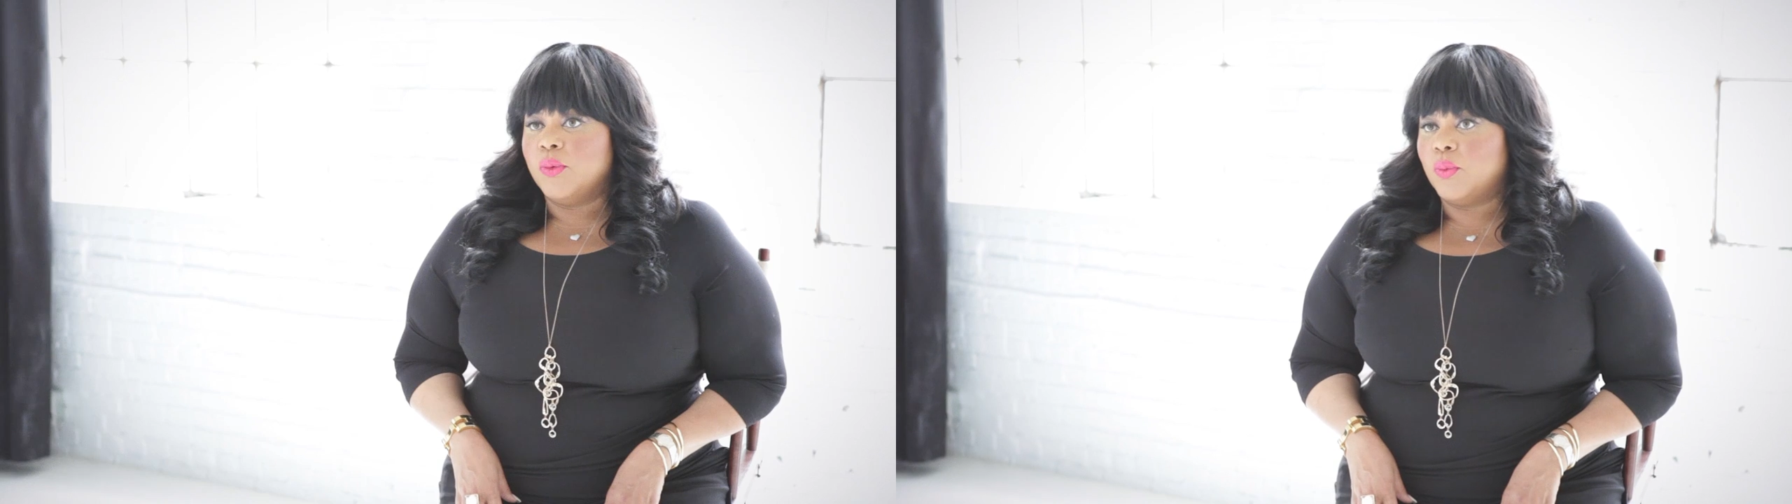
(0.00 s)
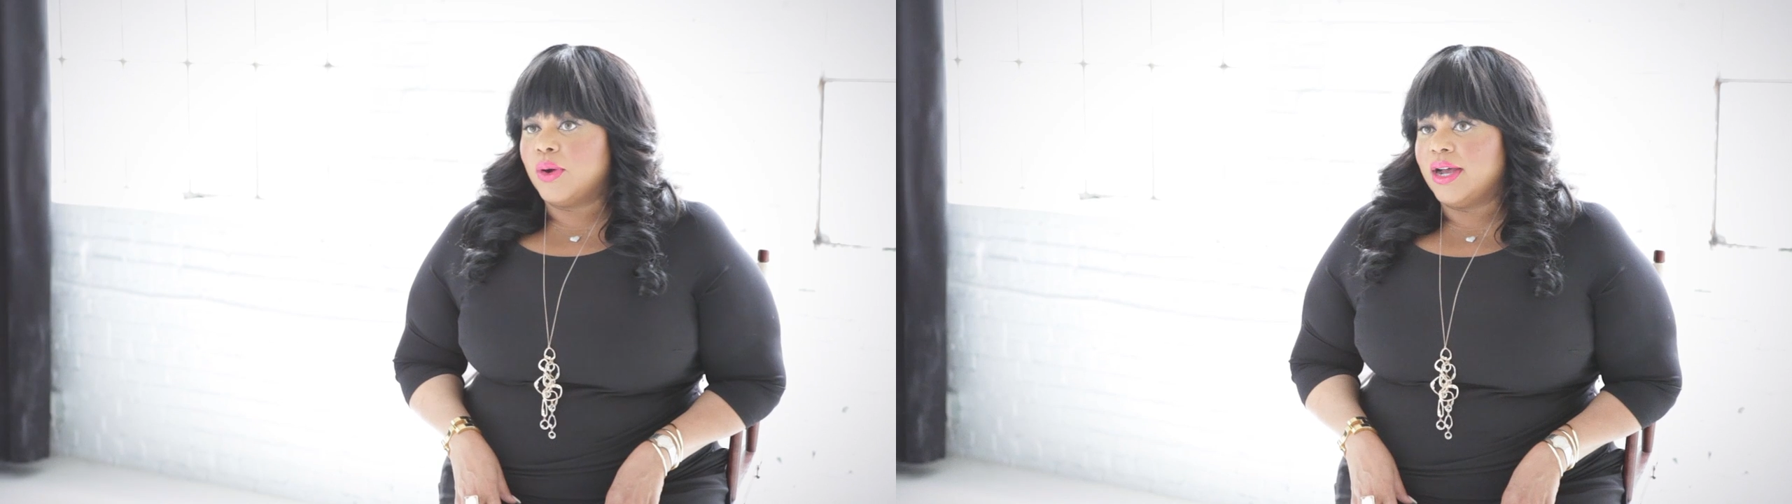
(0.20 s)

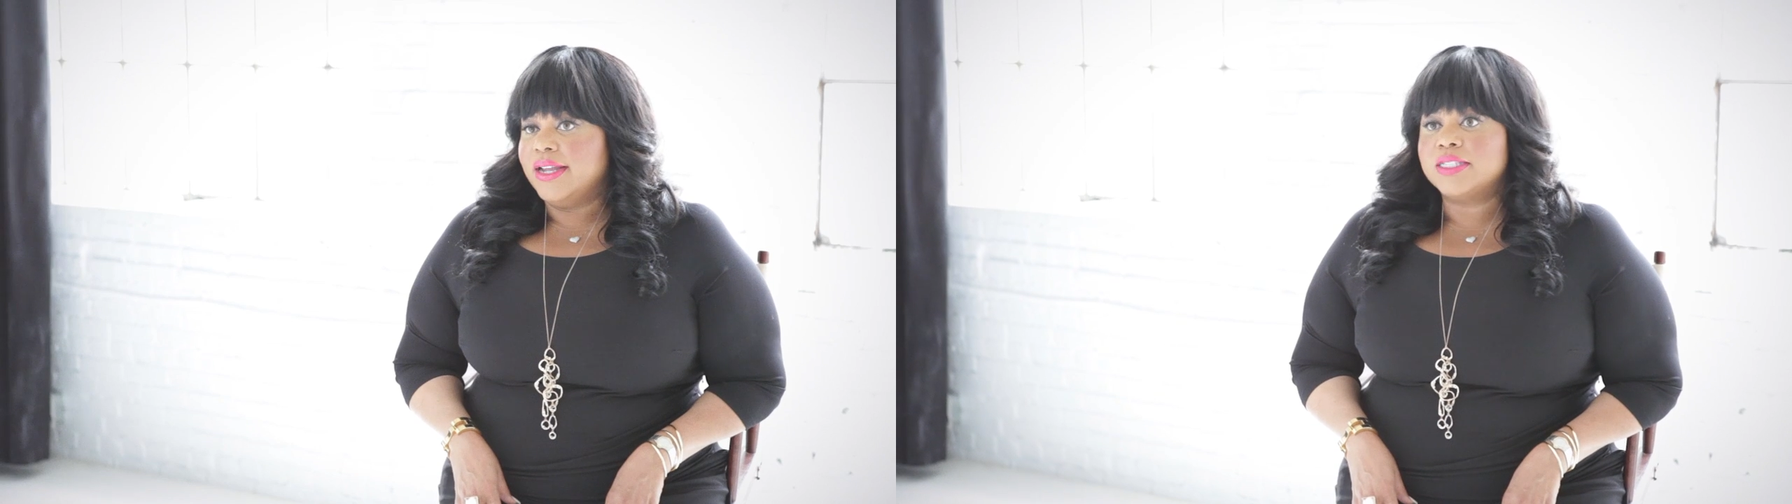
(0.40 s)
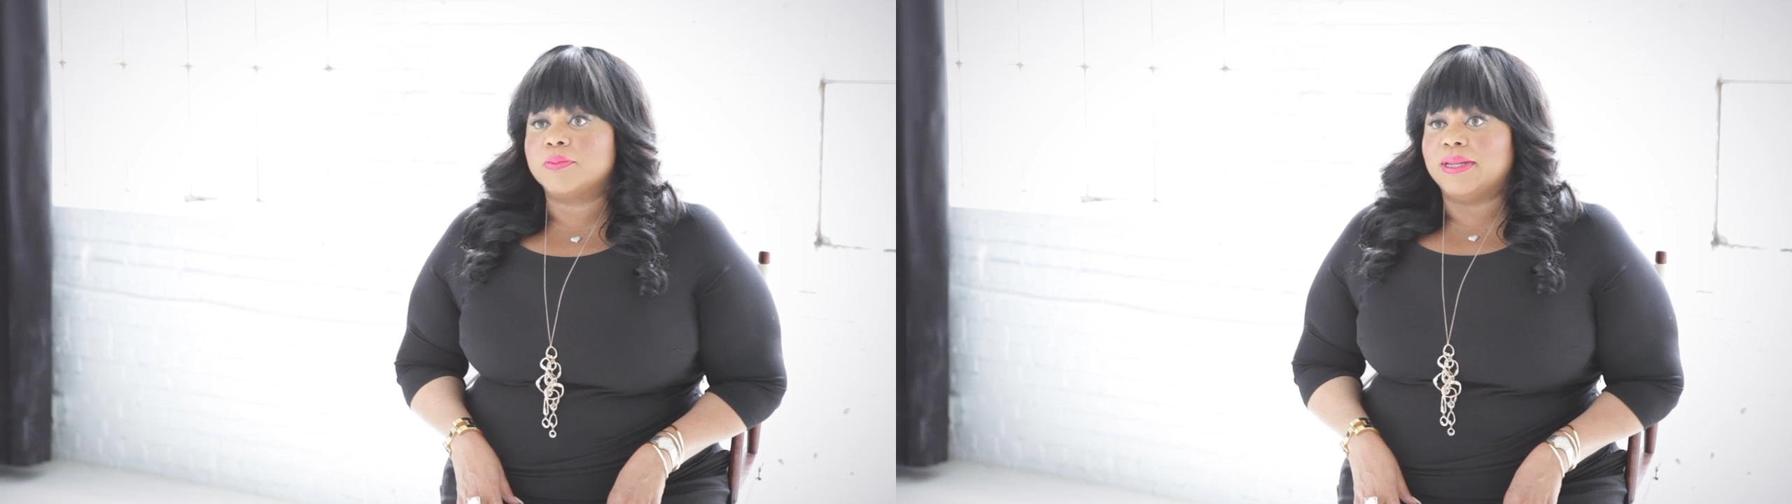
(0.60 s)
Why
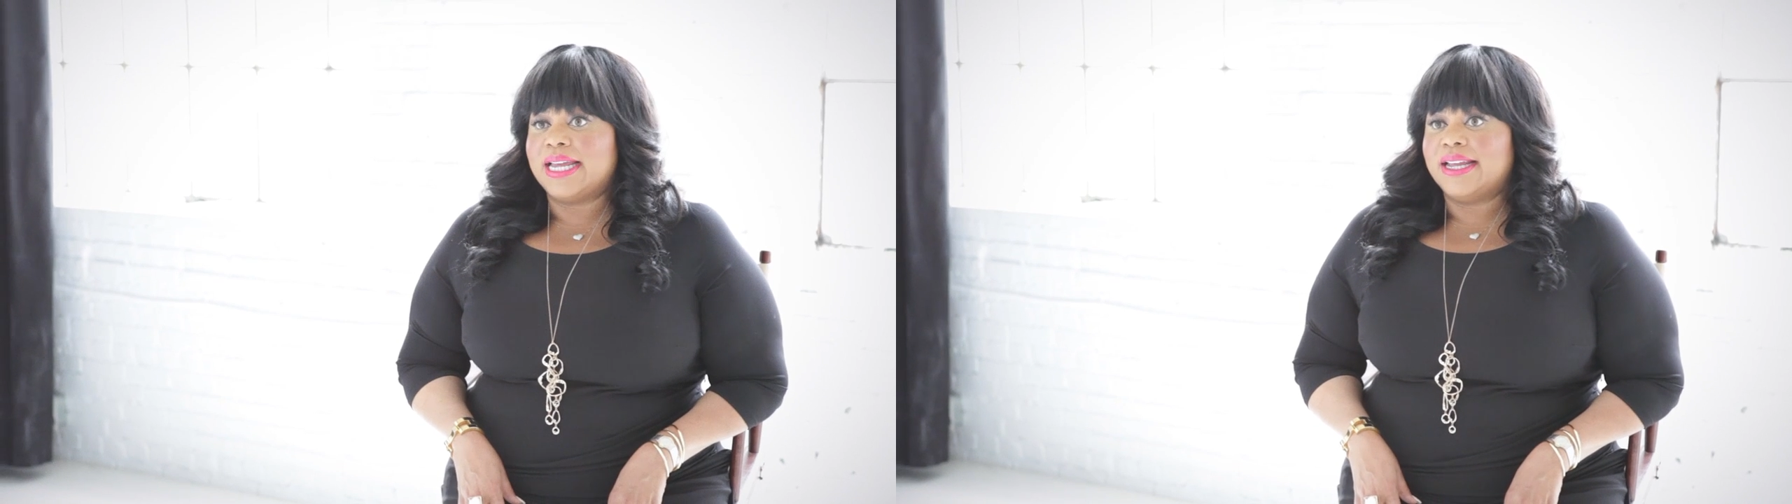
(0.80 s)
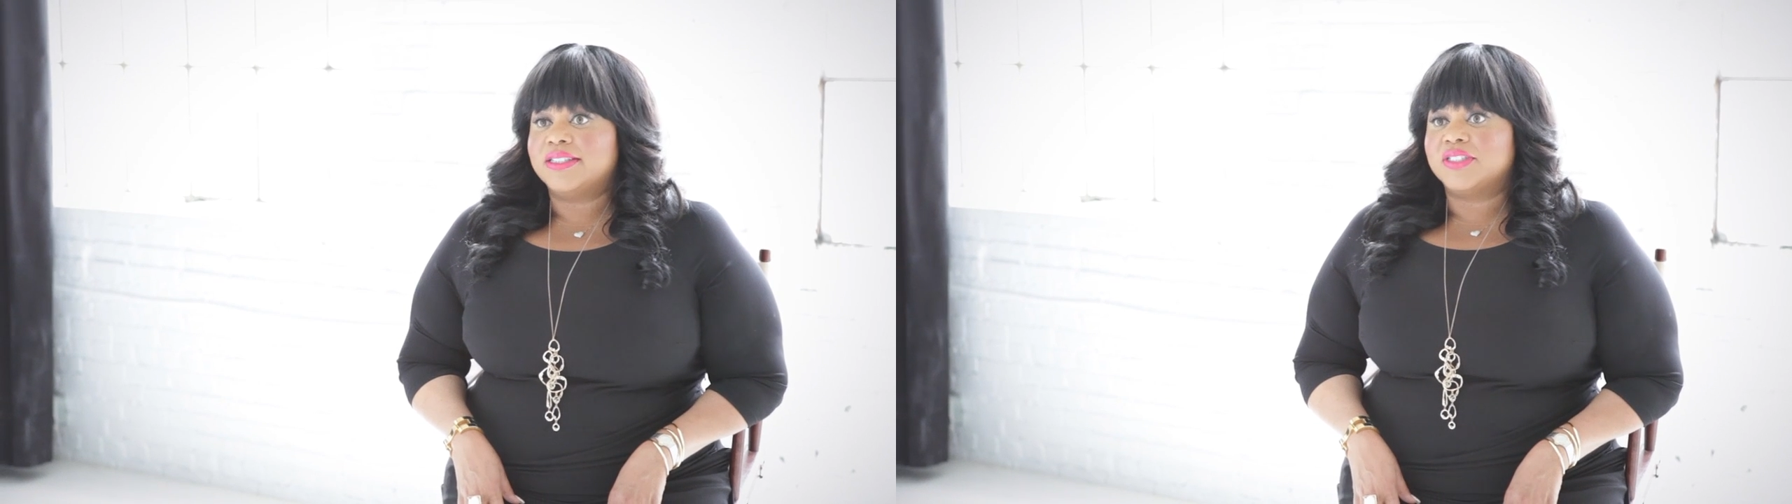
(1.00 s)
is
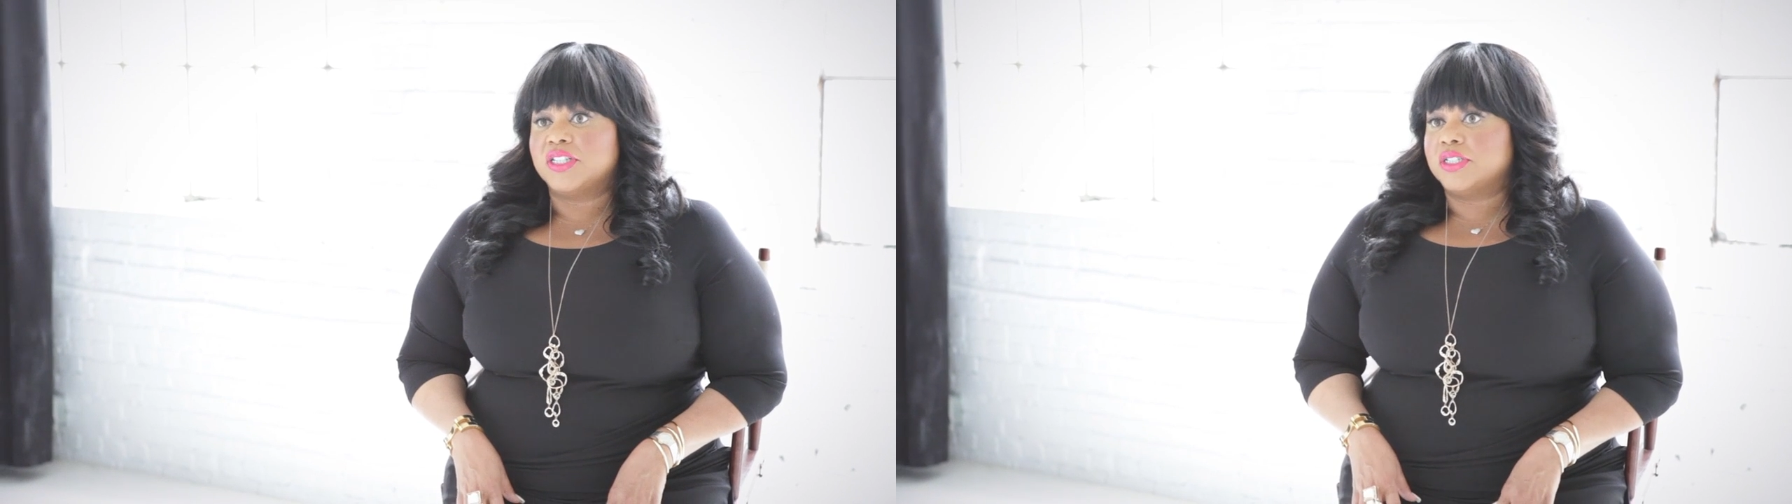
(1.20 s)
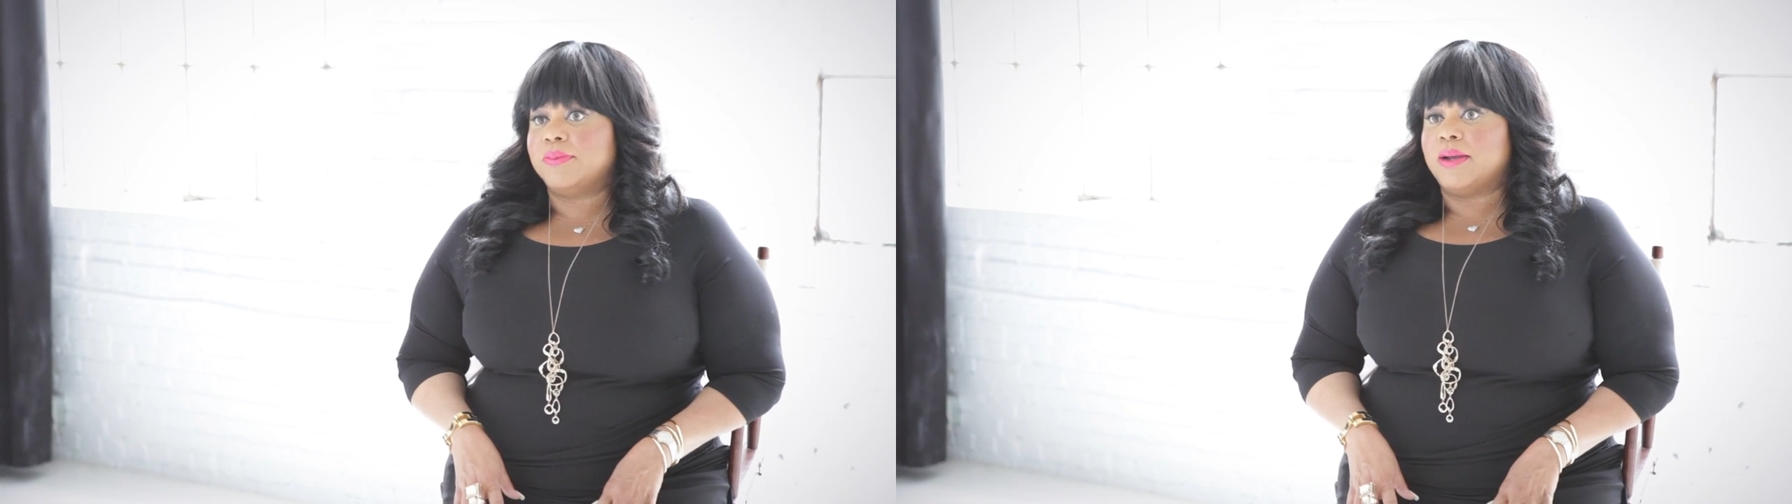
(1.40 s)
black
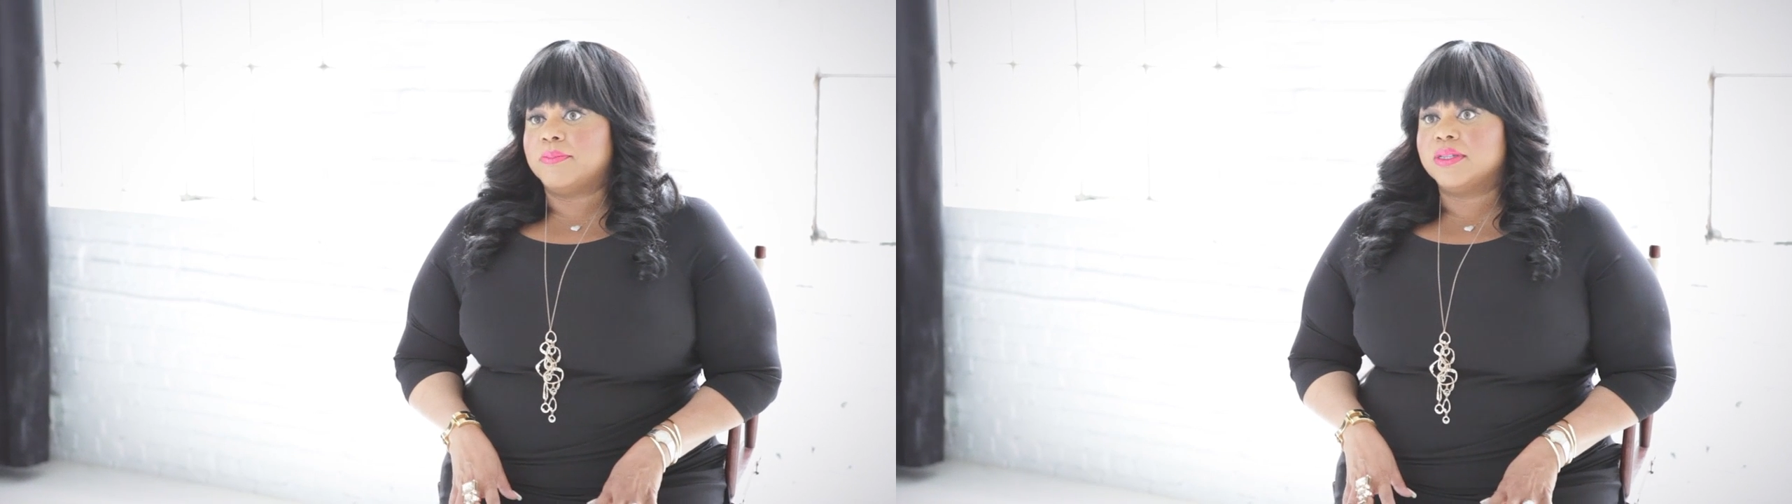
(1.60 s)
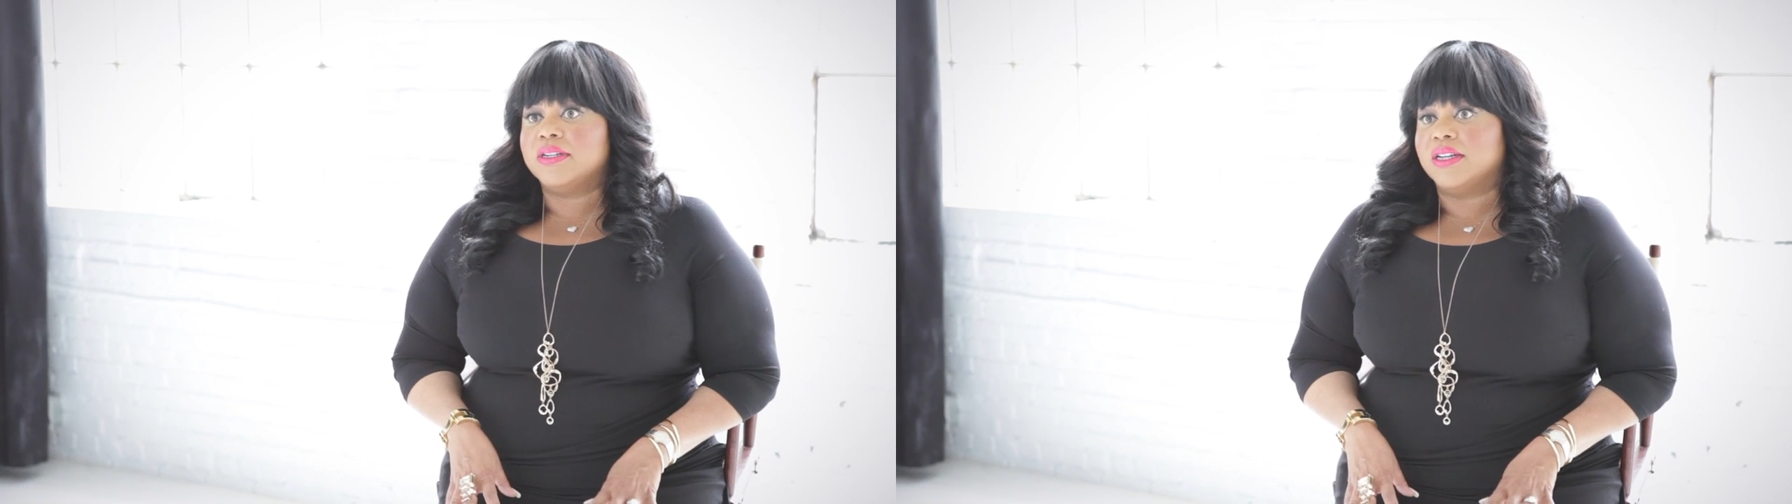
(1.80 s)
such a
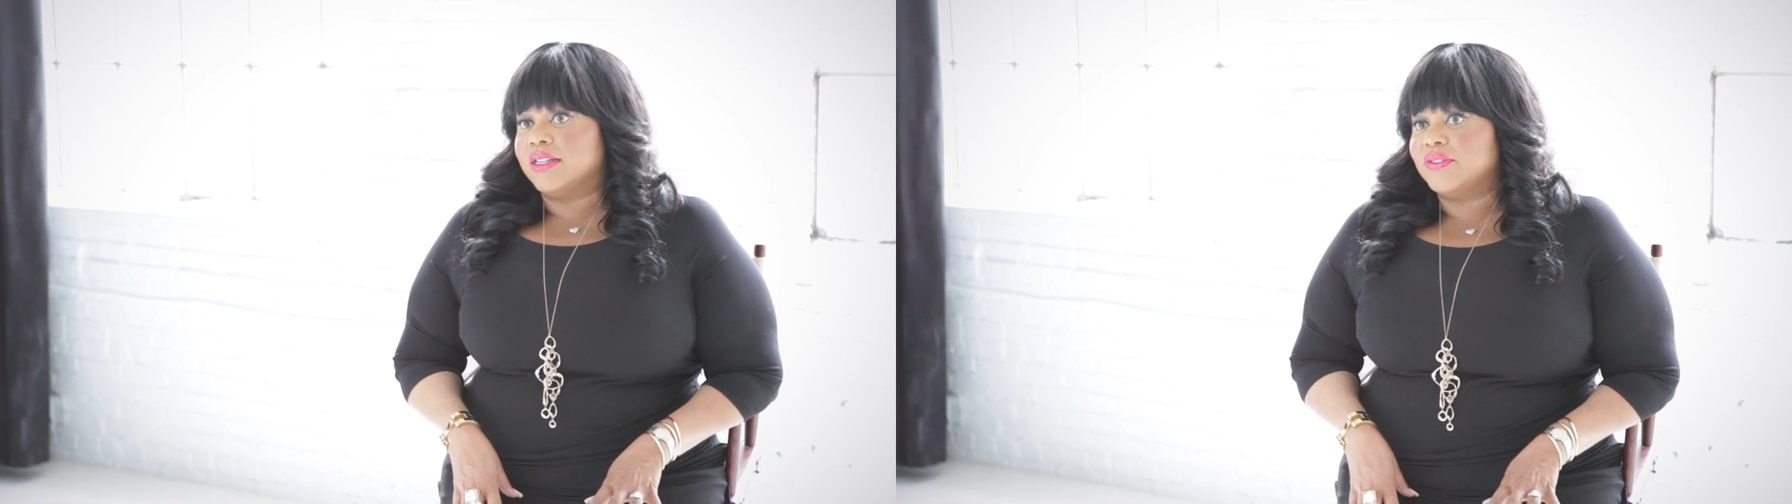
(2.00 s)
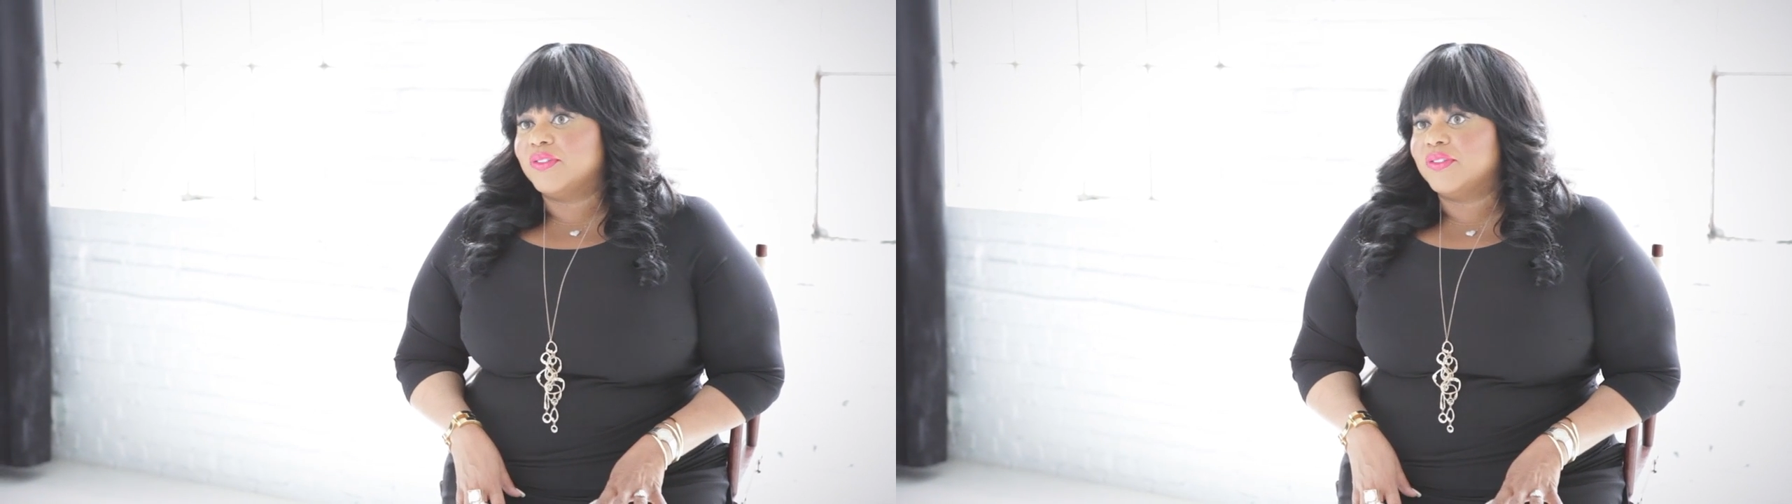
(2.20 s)
popular color